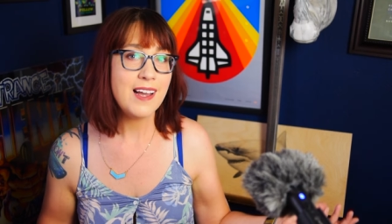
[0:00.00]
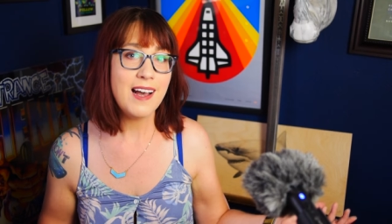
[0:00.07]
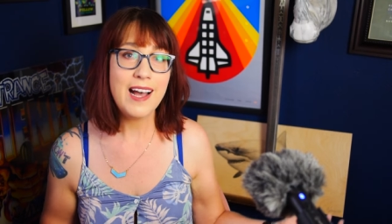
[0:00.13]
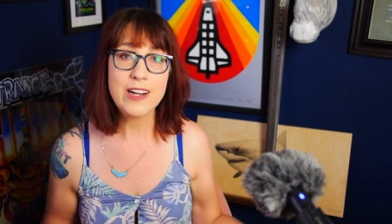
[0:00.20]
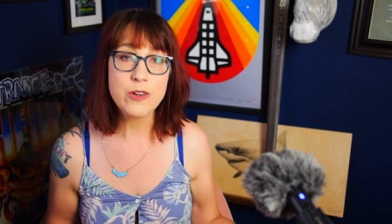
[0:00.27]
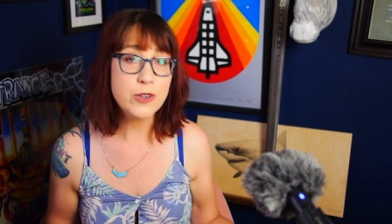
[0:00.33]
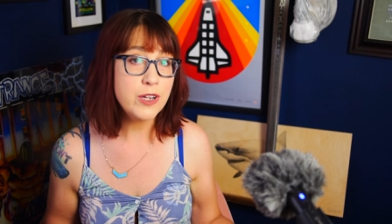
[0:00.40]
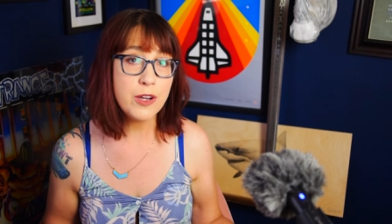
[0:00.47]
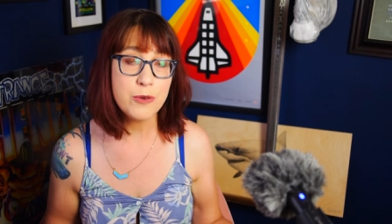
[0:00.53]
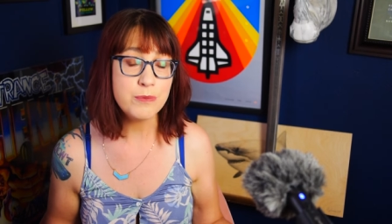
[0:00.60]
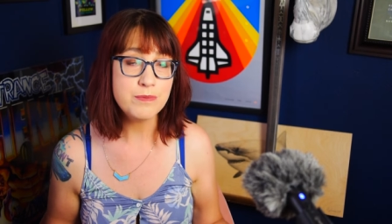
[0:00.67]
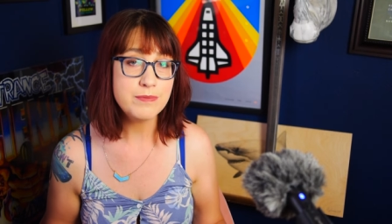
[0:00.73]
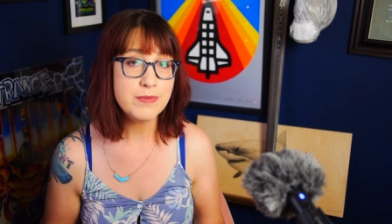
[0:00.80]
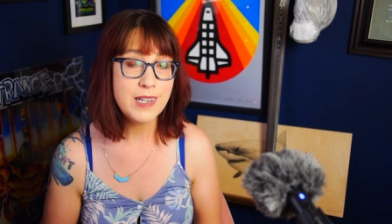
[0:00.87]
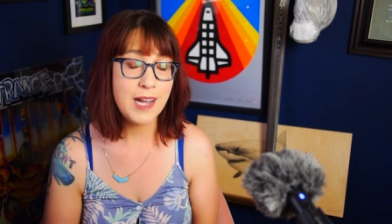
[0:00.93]
I don't know.
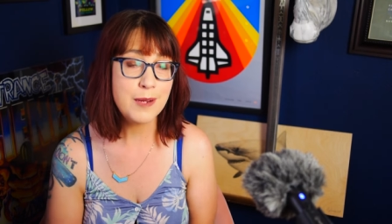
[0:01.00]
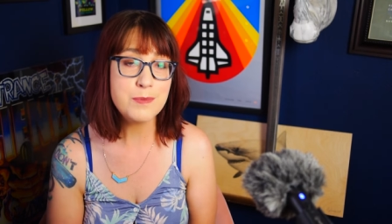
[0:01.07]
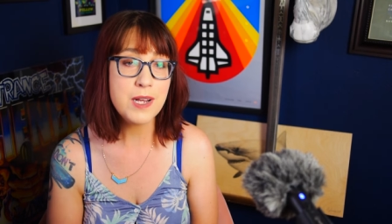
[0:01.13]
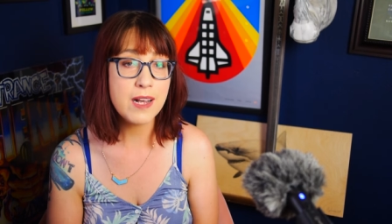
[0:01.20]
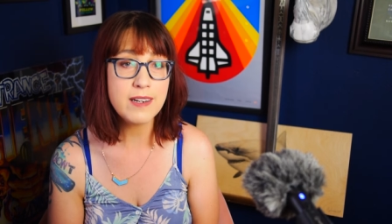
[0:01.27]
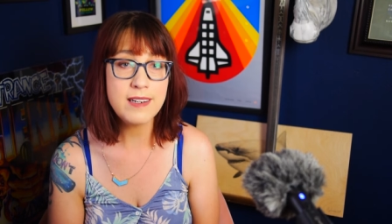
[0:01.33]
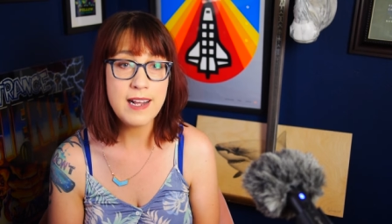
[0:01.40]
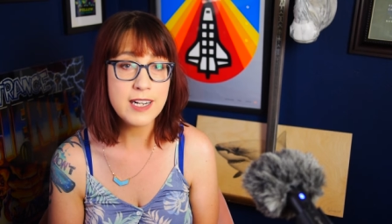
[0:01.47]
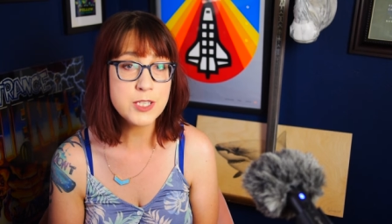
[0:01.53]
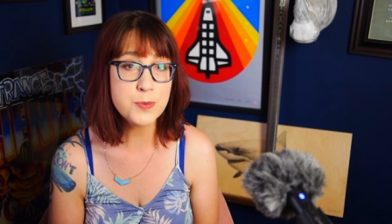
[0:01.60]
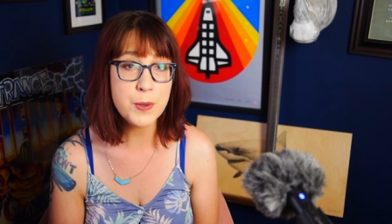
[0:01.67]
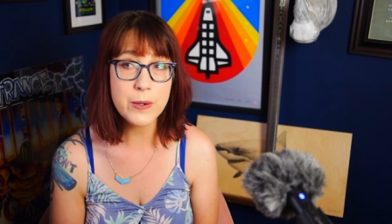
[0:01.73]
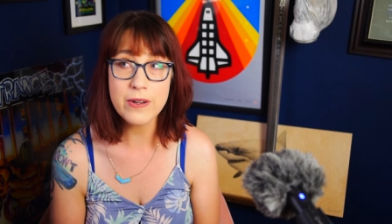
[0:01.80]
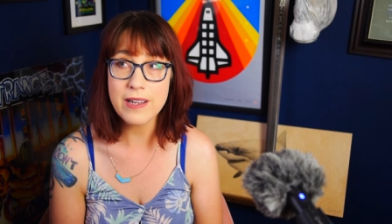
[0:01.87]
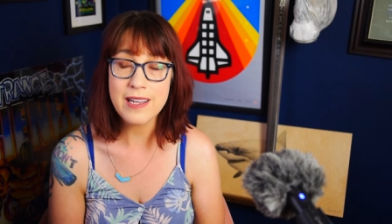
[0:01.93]
I'm not an
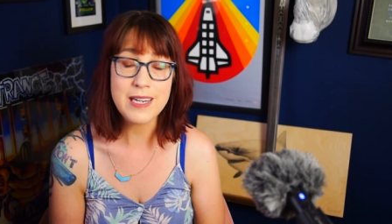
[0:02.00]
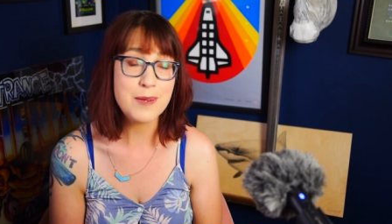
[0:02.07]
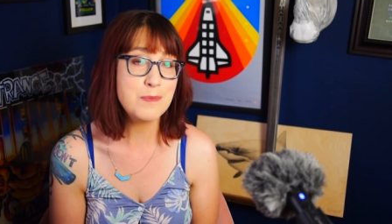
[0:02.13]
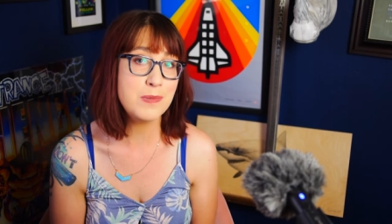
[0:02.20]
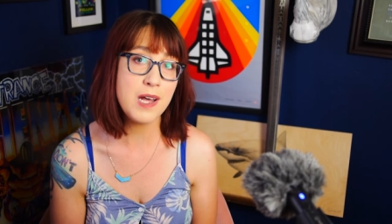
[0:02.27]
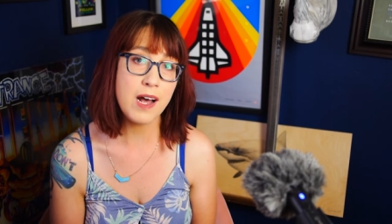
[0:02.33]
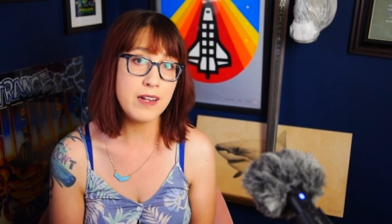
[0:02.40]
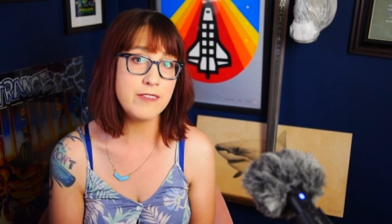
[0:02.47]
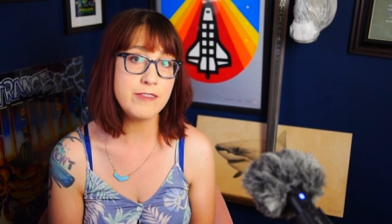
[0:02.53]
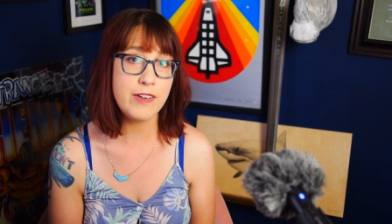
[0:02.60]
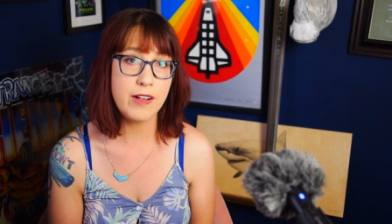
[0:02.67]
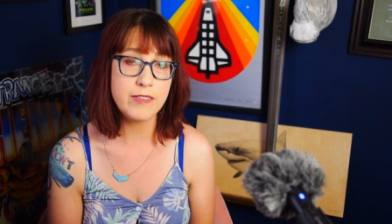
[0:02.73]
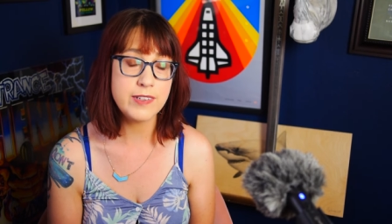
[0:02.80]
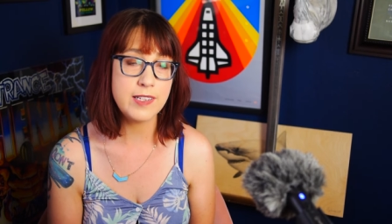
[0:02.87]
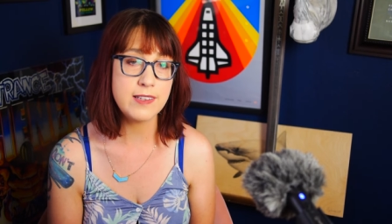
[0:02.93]
expert and I'm not
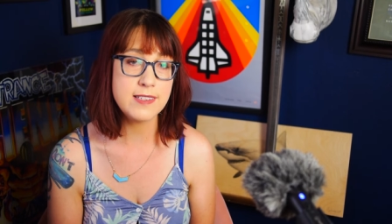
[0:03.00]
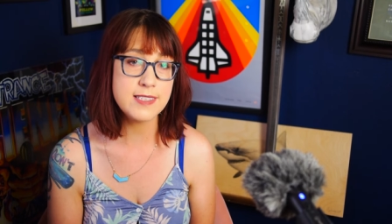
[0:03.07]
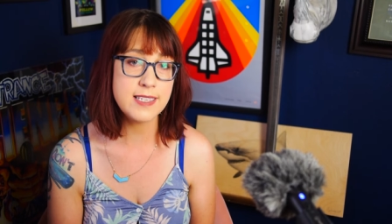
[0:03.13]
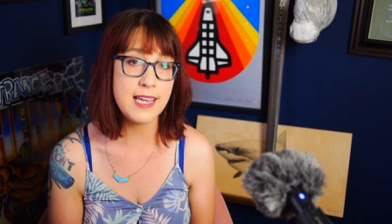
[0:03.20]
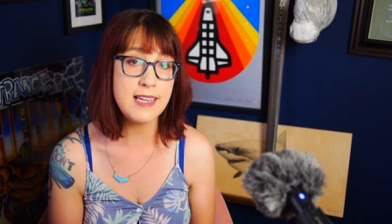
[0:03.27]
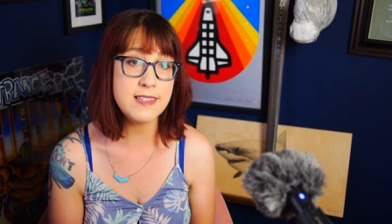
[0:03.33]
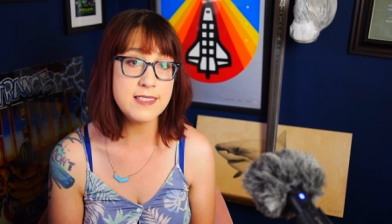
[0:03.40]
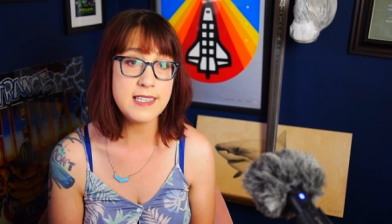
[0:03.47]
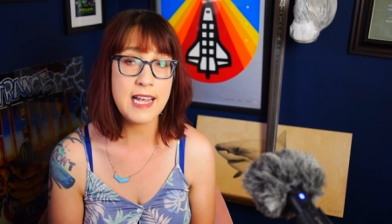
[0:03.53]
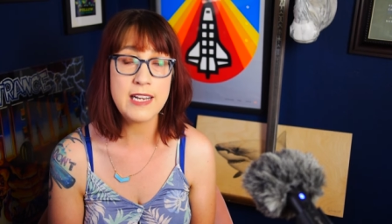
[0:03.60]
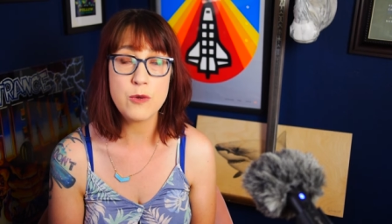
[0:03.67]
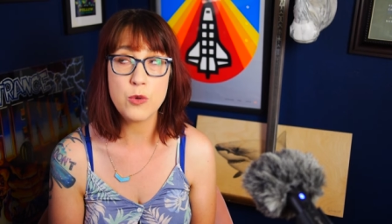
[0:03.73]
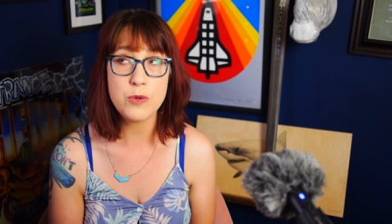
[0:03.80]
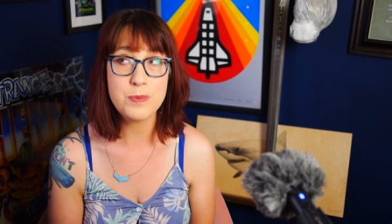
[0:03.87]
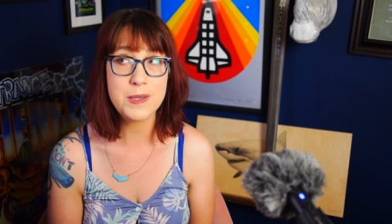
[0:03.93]
involved in this case, and
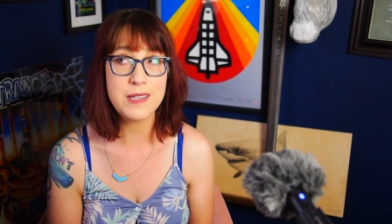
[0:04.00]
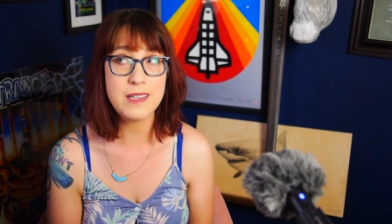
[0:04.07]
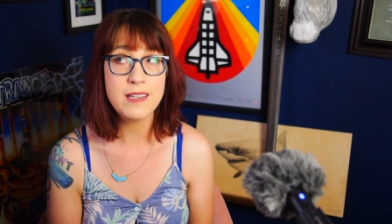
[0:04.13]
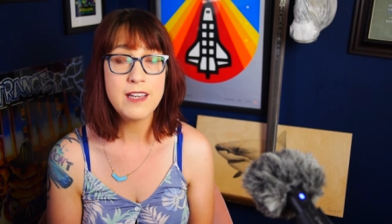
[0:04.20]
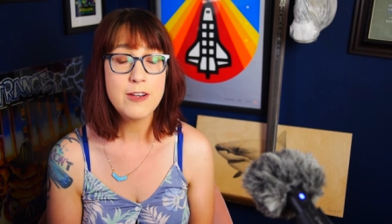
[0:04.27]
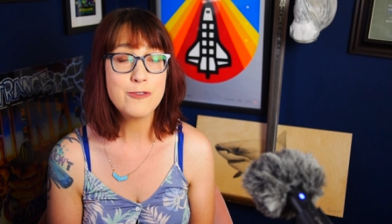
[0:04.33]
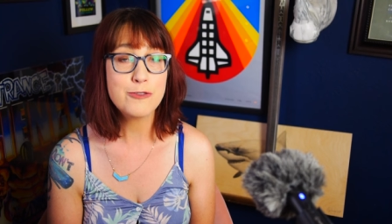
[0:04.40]
it would be,